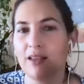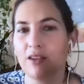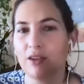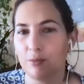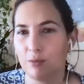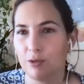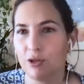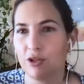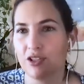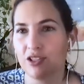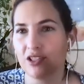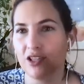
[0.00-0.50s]
the
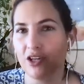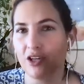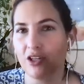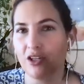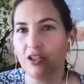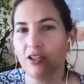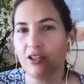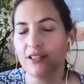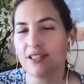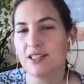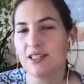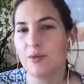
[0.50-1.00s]
blue
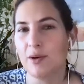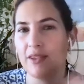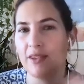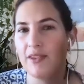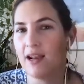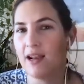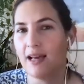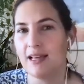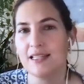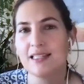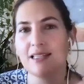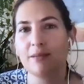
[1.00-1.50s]
circle, is the one that
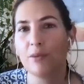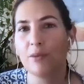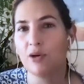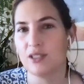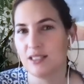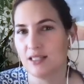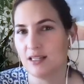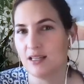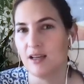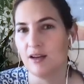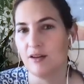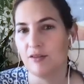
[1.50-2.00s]
has the
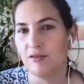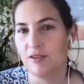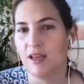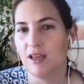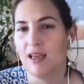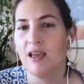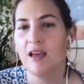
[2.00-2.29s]
most give.